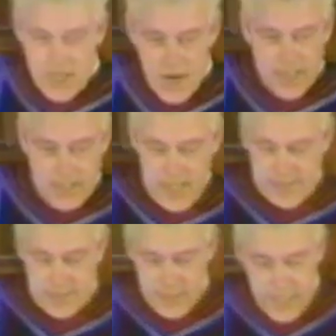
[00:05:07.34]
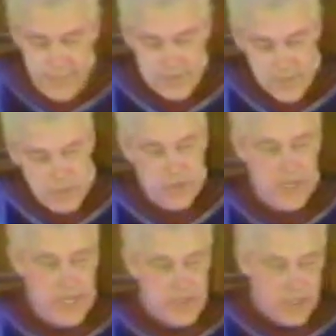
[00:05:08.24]
the Argonauts and the Leafs and the Blue
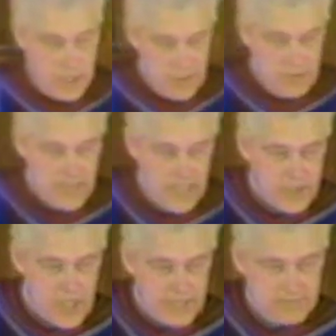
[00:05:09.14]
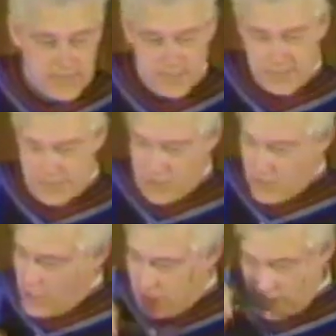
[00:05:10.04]
Jays are going to lose next year, because
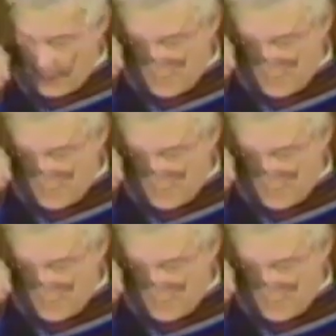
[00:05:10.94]
they're all going to